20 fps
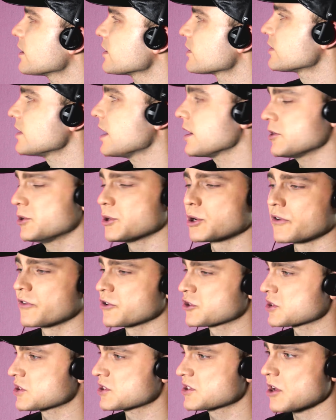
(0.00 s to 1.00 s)
is not
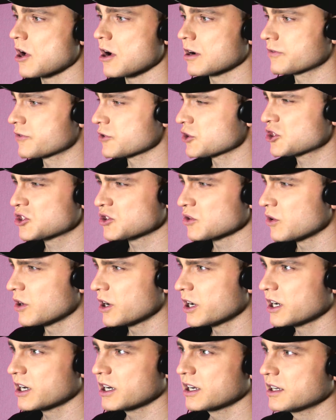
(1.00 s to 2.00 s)
Eurovision song for sure.